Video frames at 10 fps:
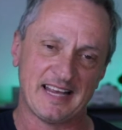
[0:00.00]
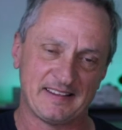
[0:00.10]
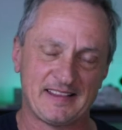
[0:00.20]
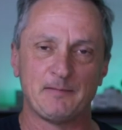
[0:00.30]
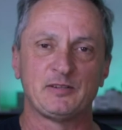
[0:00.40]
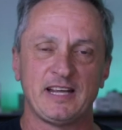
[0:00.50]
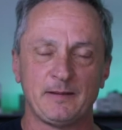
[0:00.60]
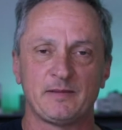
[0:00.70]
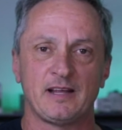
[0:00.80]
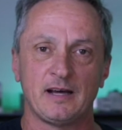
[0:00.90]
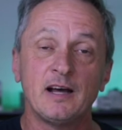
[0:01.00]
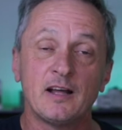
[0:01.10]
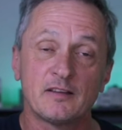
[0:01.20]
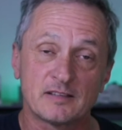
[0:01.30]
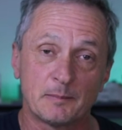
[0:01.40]
get them to hit the
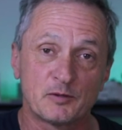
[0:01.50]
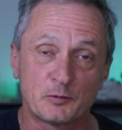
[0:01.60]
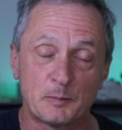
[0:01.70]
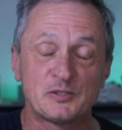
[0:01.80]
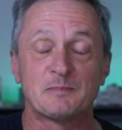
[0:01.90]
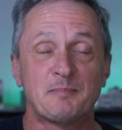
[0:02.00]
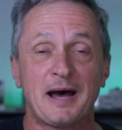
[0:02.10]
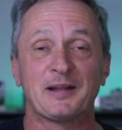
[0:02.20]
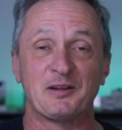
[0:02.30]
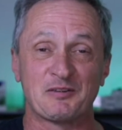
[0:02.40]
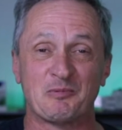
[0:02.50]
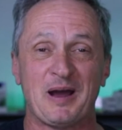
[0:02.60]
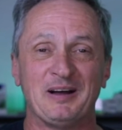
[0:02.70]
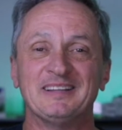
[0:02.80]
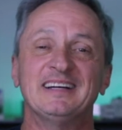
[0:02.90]
subscription button as
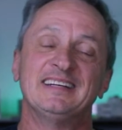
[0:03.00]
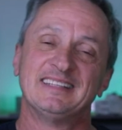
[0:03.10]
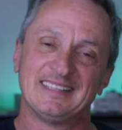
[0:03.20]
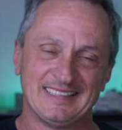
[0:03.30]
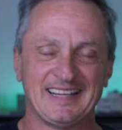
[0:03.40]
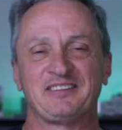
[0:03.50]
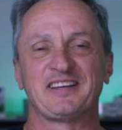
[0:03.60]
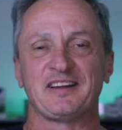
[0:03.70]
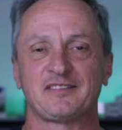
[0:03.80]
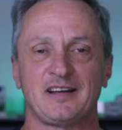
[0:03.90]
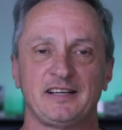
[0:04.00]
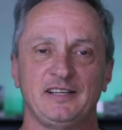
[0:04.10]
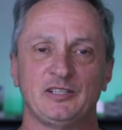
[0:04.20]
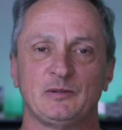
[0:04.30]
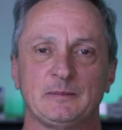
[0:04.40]
well. Let's get
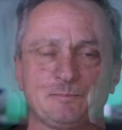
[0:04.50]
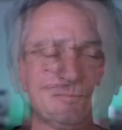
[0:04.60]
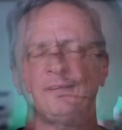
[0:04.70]
stuck into it.